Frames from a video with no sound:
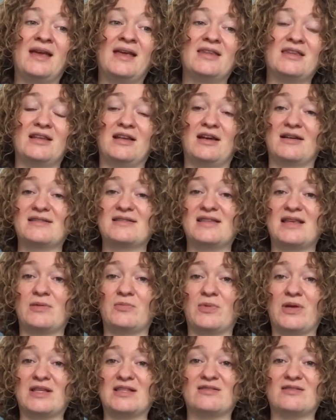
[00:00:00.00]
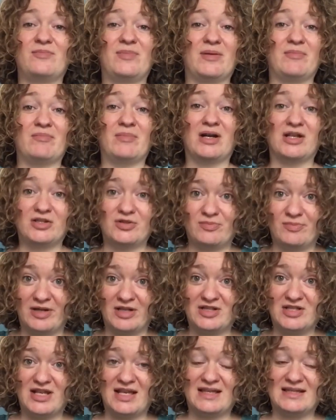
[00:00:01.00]
the last 10 weeks have been much
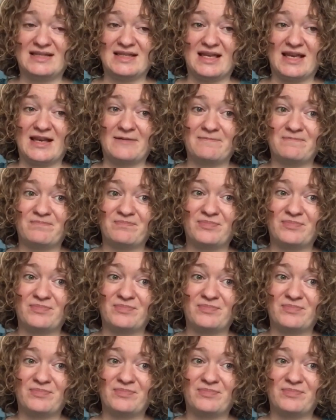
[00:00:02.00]
easier.